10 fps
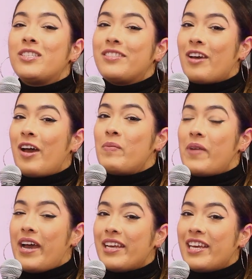I just
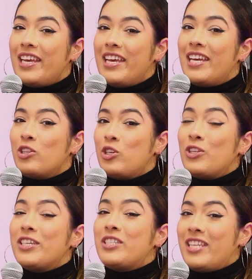got back
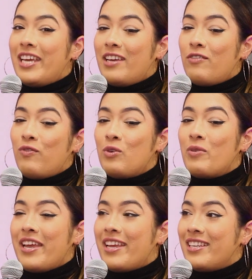literally today,
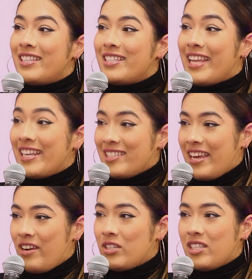flew in
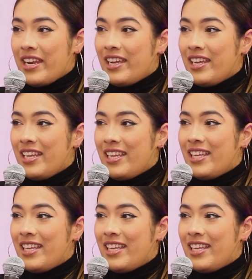last night or today?